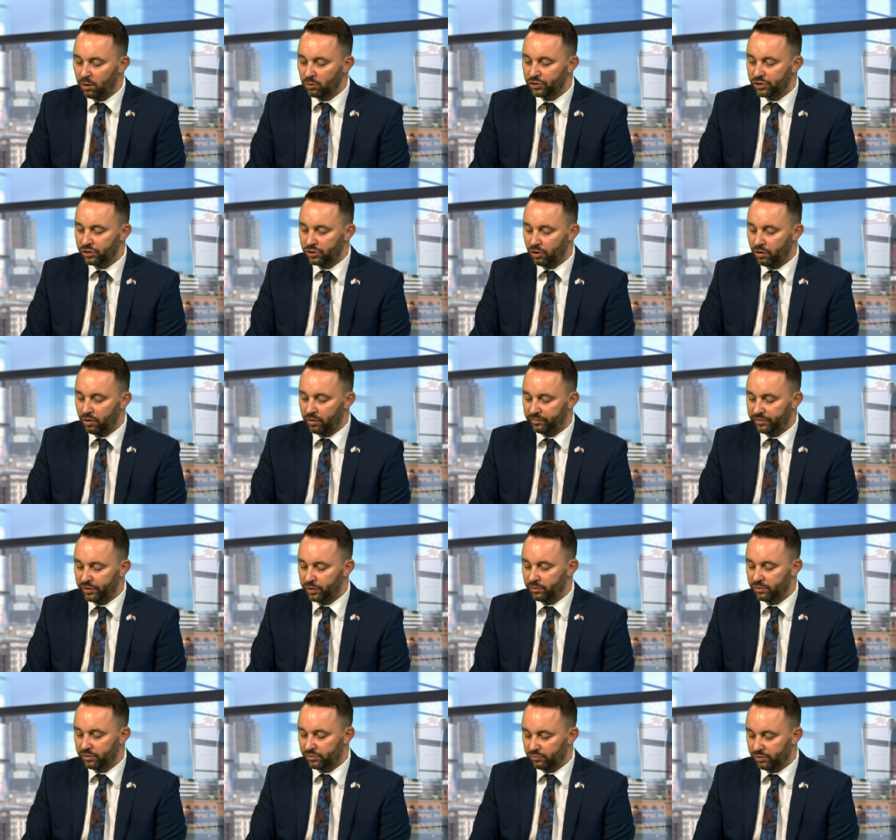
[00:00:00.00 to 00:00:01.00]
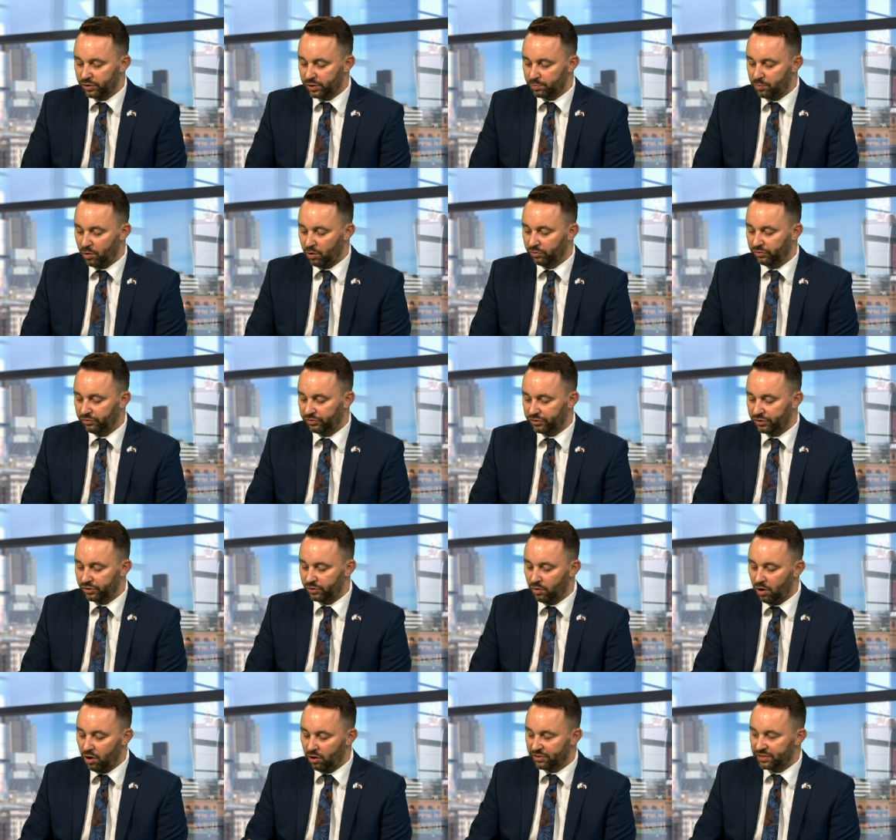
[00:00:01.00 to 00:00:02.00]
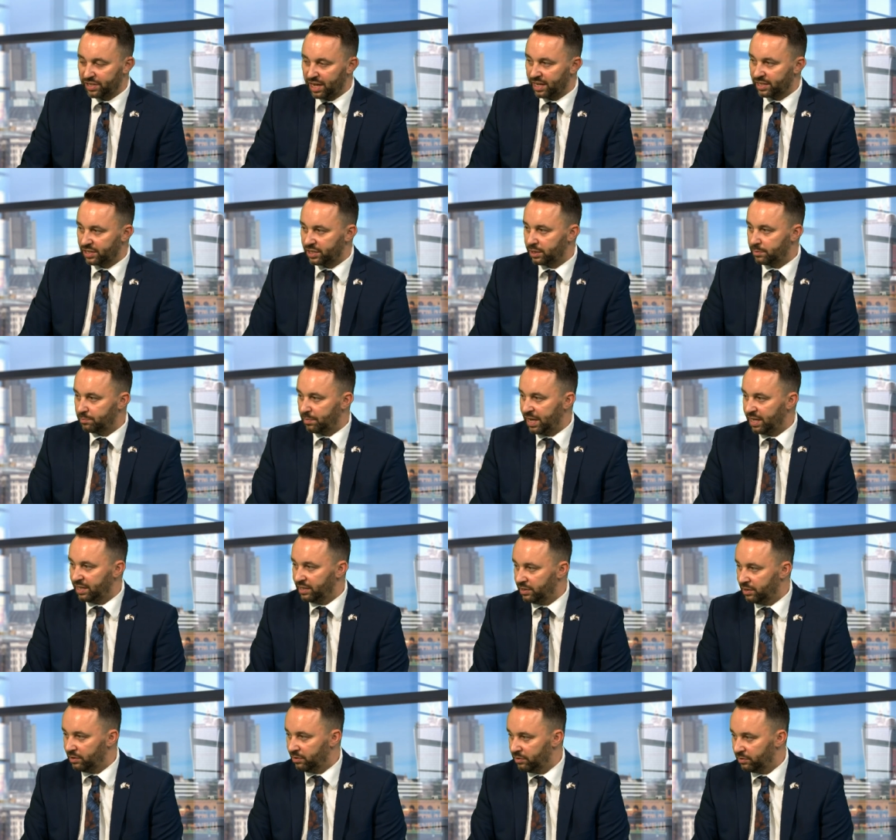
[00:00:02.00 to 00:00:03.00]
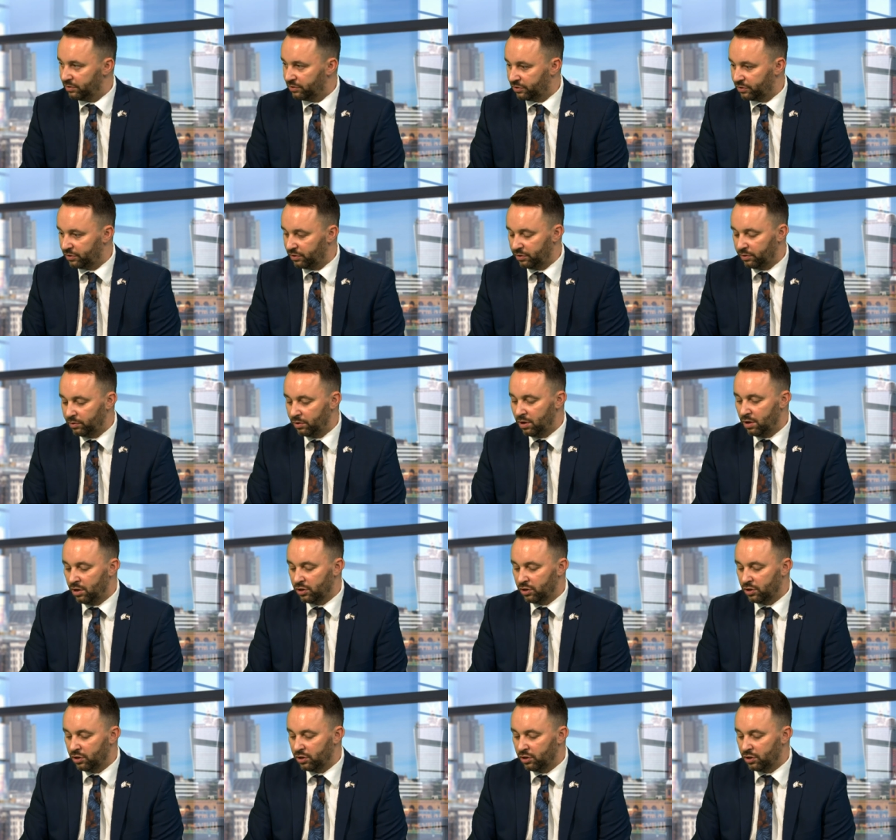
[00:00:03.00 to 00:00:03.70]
should our viewers respond to our taxes being used to